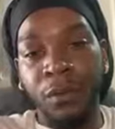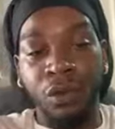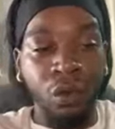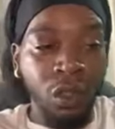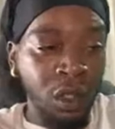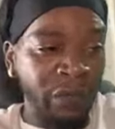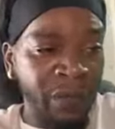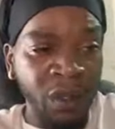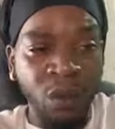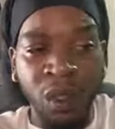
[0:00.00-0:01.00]
You could have
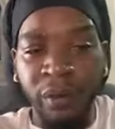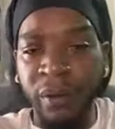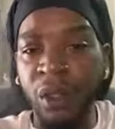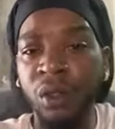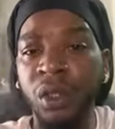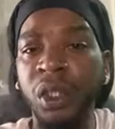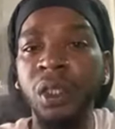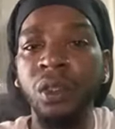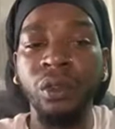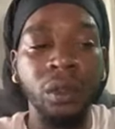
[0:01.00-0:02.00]
been one of those
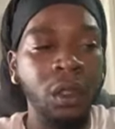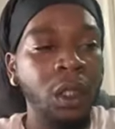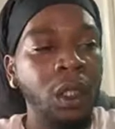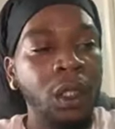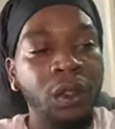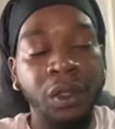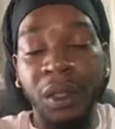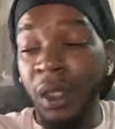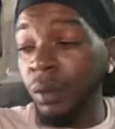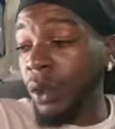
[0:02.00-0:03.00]
children
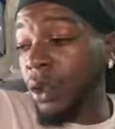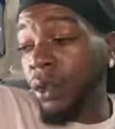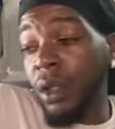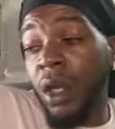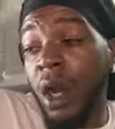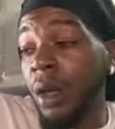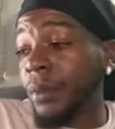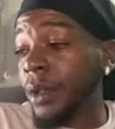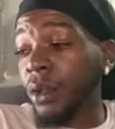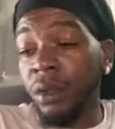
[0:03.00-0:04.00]
that was on the
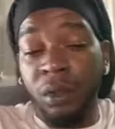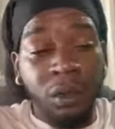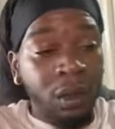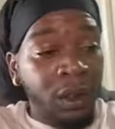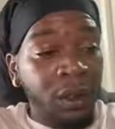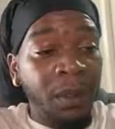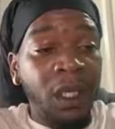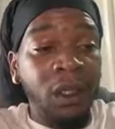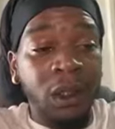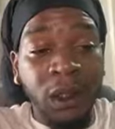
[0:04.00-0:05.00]
carpet or
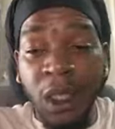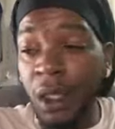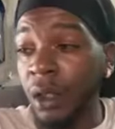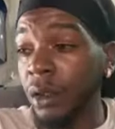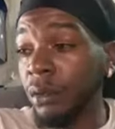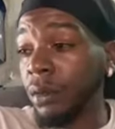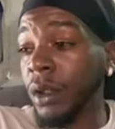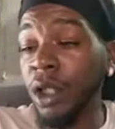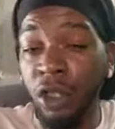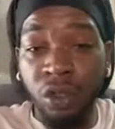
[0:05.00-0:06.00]
somebody's sock,
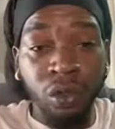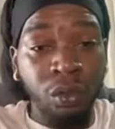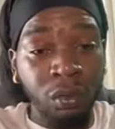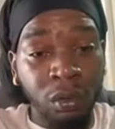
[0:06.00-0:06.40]
tissue,